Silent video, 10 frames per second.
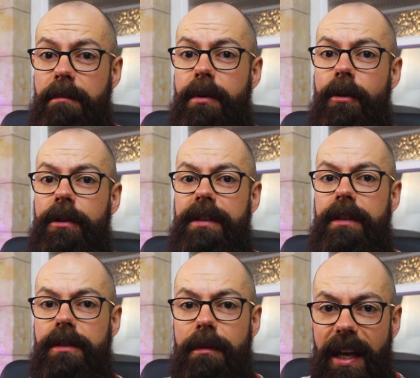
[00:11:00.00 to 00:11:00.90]

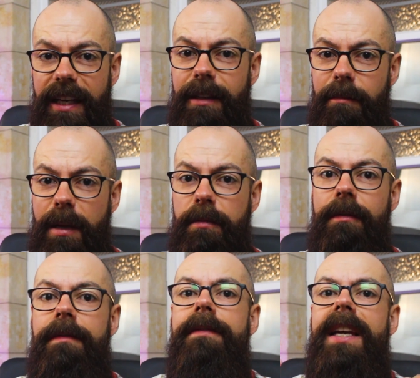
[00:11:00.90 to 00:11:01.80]
important to making people
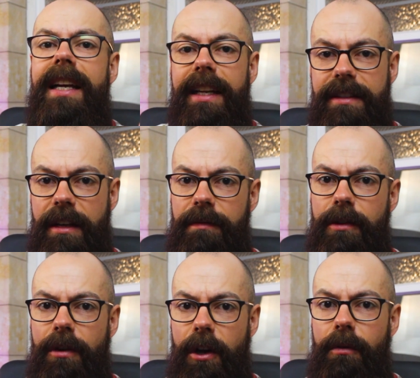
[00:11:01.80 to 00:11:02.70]
feel as if
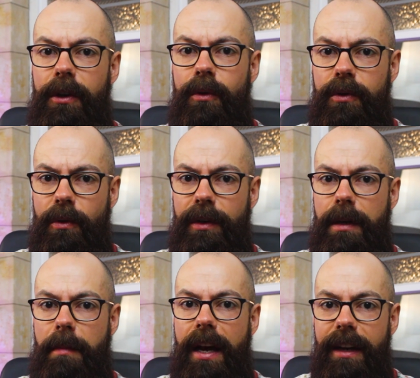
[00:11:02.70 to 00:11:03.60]
you know what you're talking
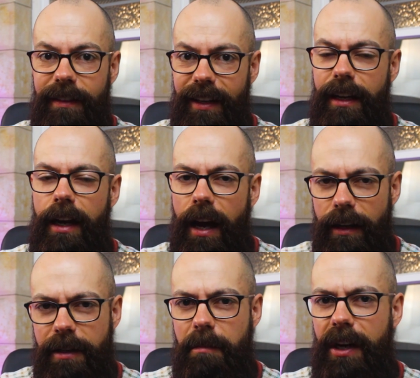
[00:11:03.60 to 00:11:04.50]
about. And I think I
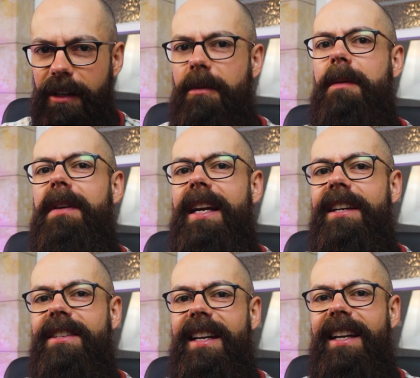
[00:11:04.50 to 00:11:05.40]
undermined my
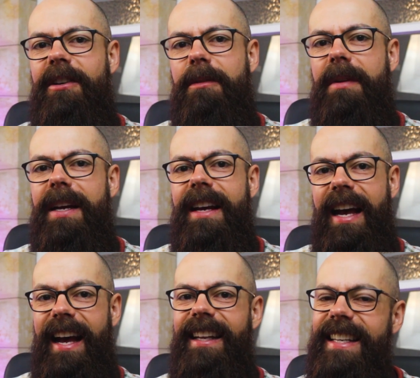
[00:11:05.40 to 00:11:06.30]
PhD a little bit.
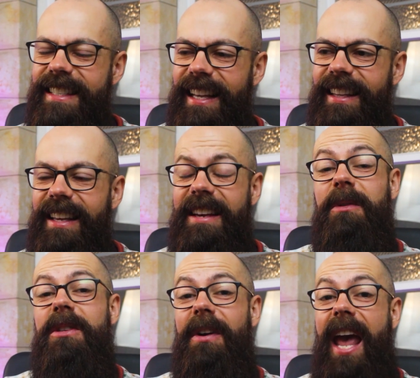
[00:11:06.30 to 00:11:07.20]
And he said that it
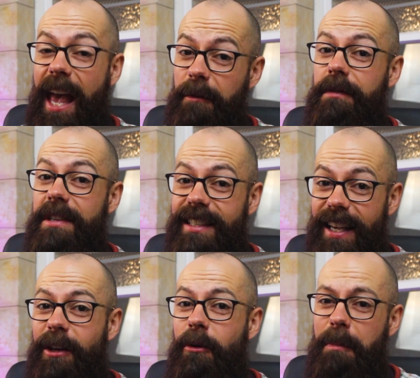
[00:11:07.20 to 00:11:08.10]
was on every
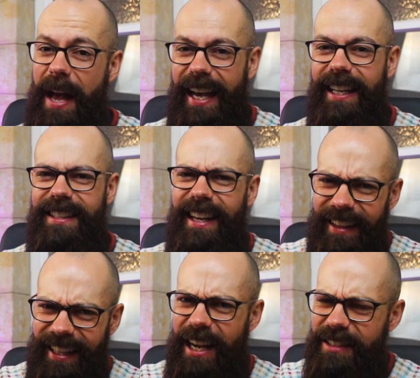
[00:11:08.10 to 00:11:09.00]
single page. And I
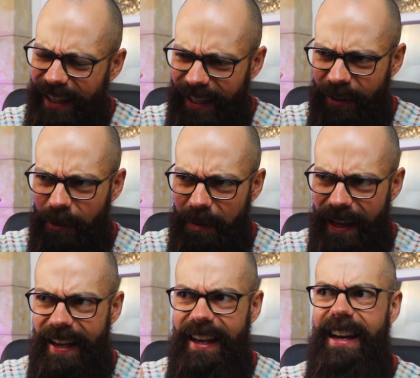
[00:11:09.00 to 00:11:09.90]
think that's a little
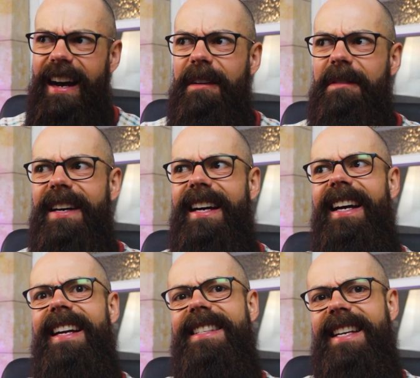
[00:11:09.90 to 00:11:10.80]
bit of uh,
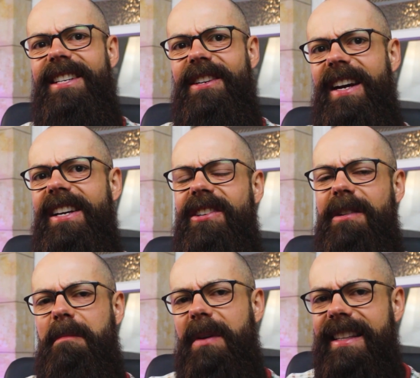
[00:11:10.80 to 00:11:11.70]
an
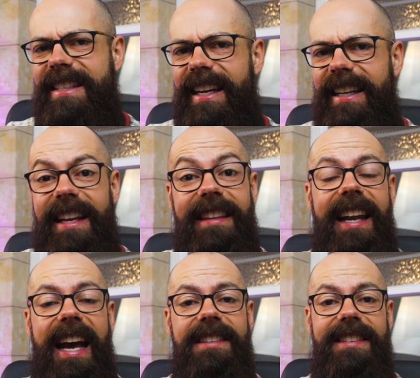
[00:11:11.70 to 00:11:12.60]
exaggeration. But uh,
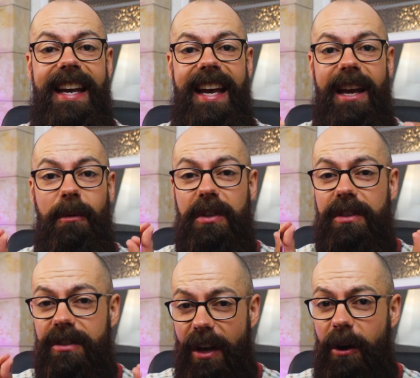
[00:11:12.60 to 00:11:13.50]
nonetheless, it was
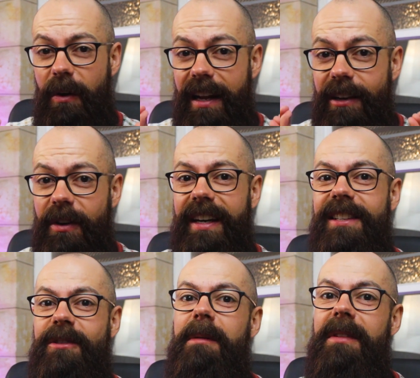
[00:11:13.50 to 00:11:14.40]
so annoying
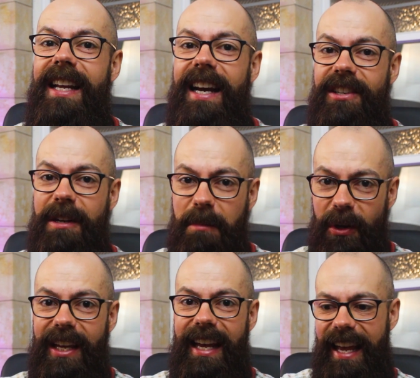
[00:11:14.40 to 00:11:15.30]
to him that he actually
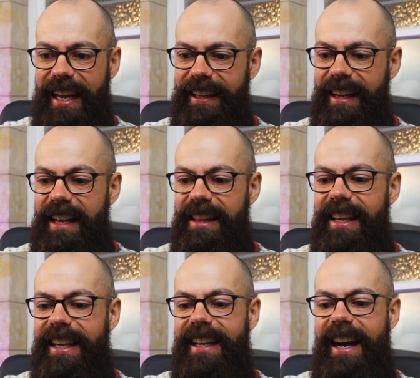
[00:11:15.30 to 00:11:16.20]
put it in
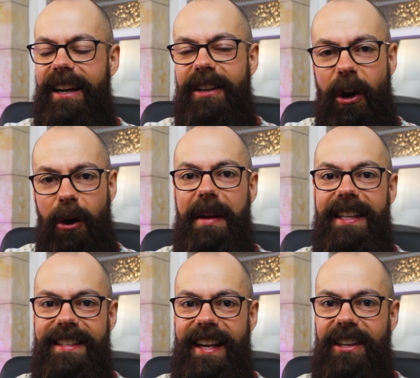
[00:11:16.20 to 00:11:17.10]
the uh,
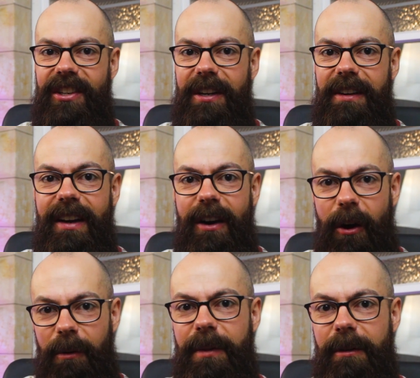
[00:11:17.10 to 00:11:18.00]
comment section
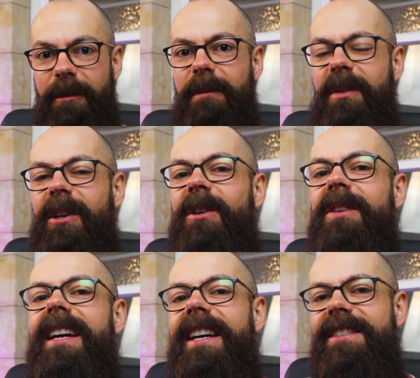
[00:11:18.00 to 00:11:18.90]
of the review.
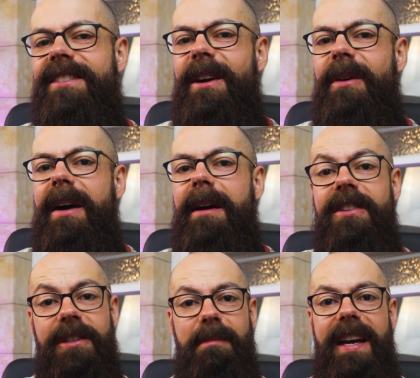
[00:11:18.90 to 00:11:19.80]
So uh,
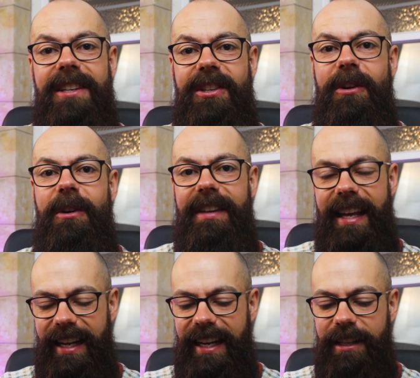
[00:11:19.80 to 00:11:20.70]
just make sure
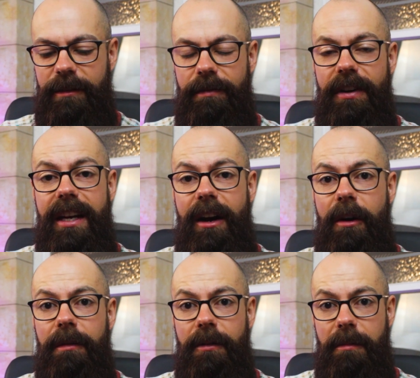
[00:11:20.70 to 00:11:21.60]
that it is free
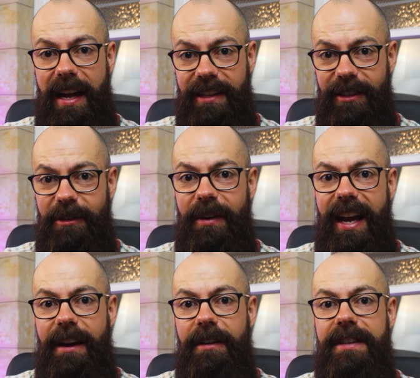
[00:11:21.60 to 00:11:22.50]
of grammatical
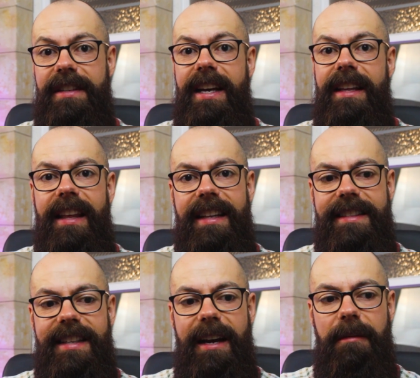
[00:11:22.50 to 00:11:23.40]
errors,
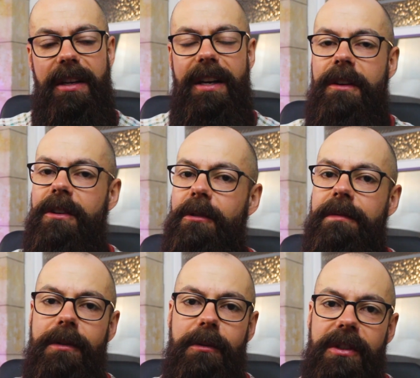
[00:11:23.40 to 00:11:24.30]
that, um, you know, your
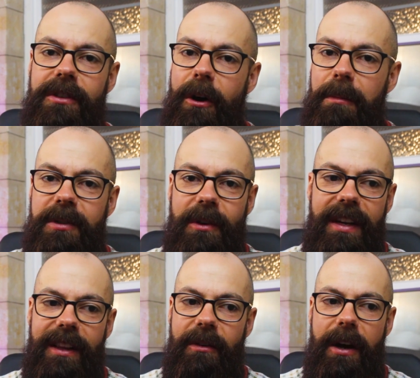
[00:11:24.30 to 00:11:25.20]
full stops are
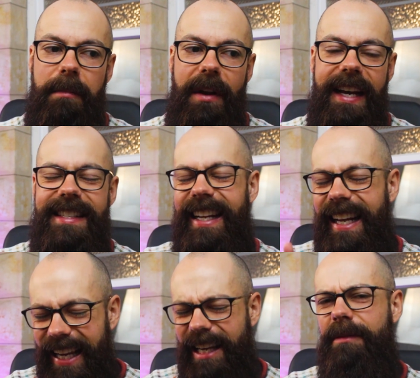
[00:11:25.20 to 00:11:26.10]
in the right place. And
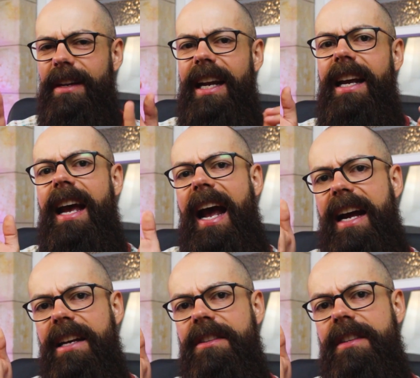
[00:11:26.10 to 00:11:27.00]
even
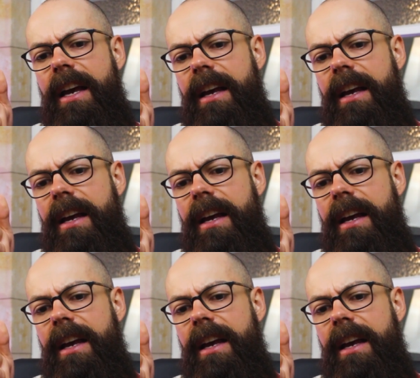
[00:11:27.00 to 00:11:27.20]
as